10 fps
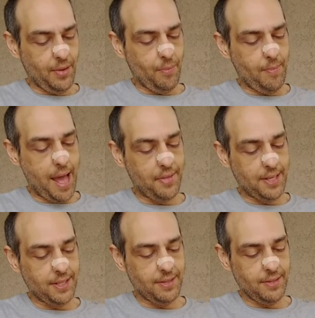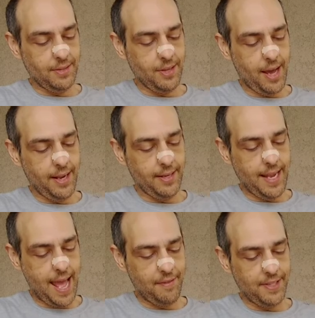Mathis nodded to
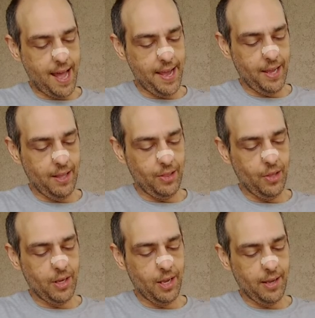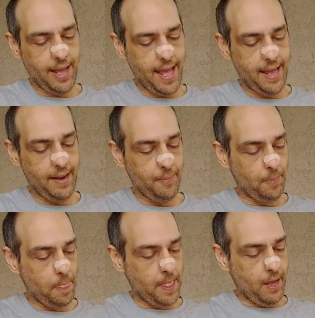have Taya look ahead,
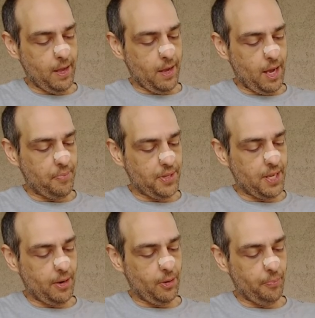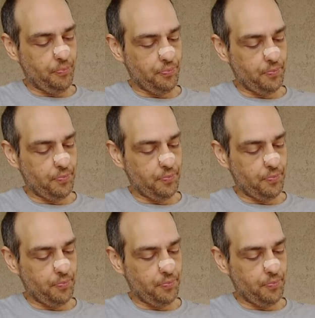up the tunnel.